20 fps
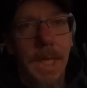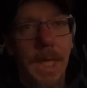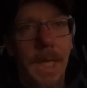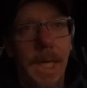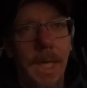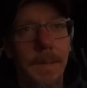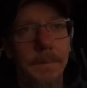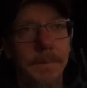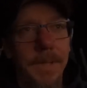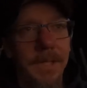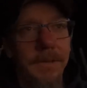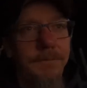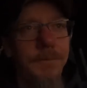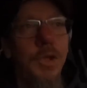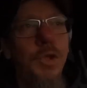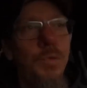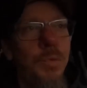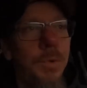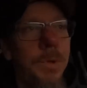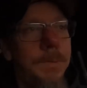If
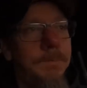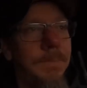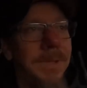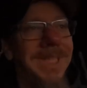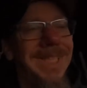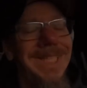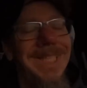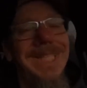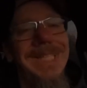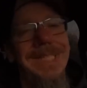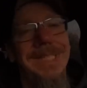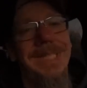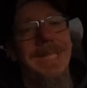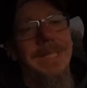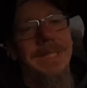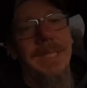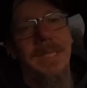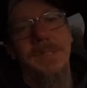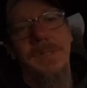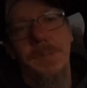you would please
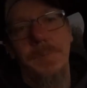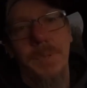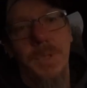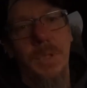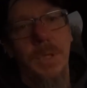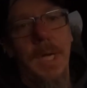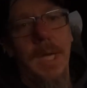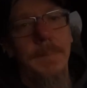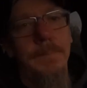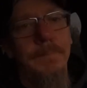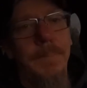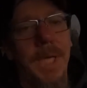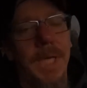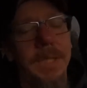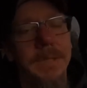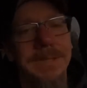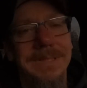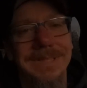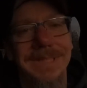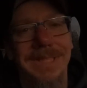hit that subscribe
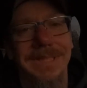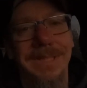button,